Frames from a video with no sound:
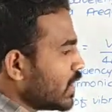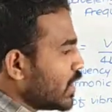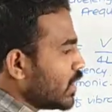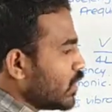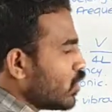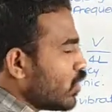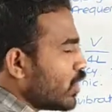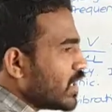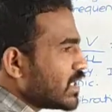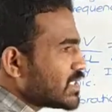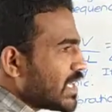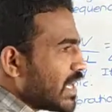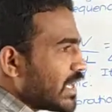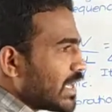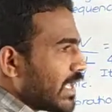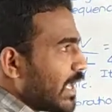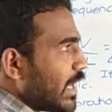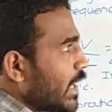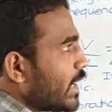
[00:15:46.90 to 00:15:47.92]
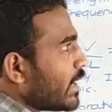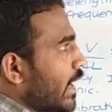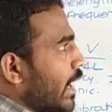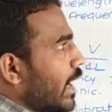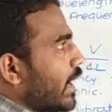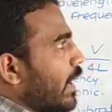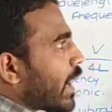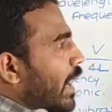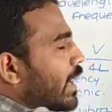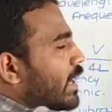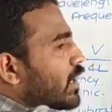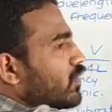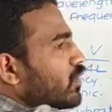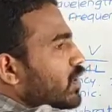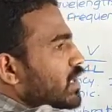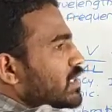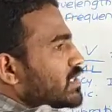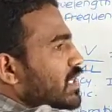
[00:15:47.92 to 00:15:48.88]
a node is at end and an
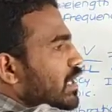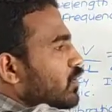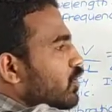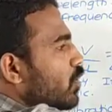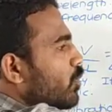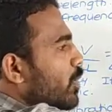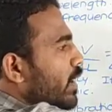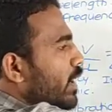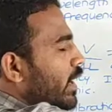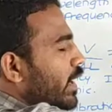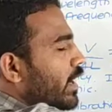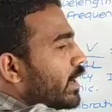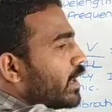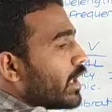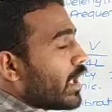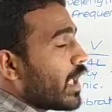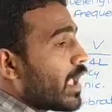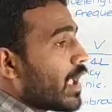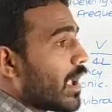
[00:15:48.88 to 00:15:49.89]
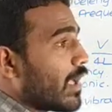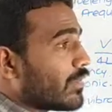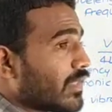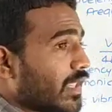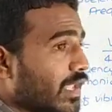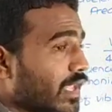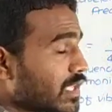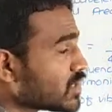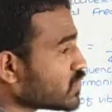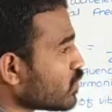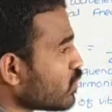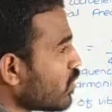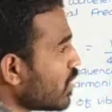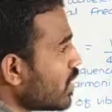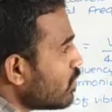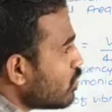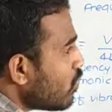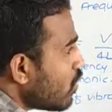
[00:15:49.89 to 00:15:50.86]
antinode is at open end, and there is
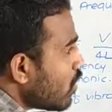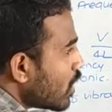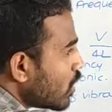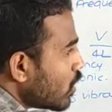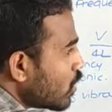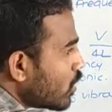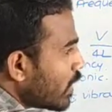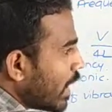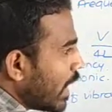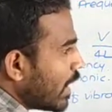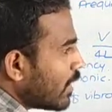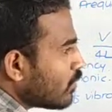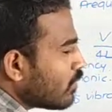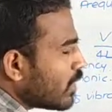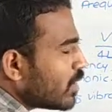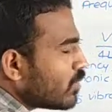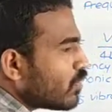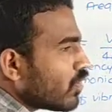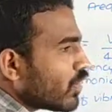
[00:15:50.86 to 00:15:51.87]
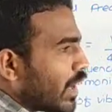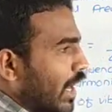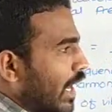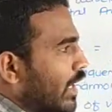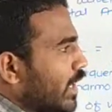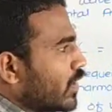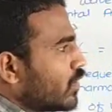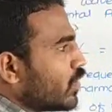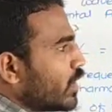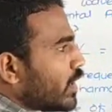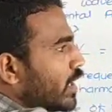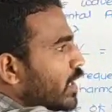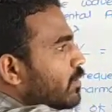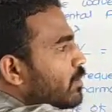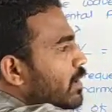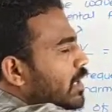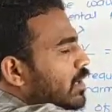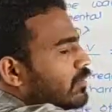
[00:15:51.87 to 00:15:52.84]
one more node and one more antinode
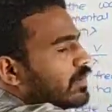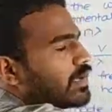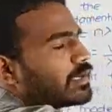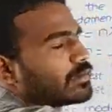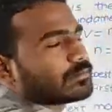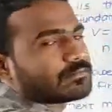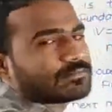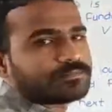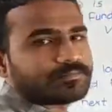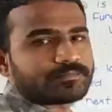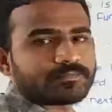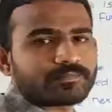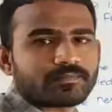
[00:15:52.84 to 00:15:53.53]
in between.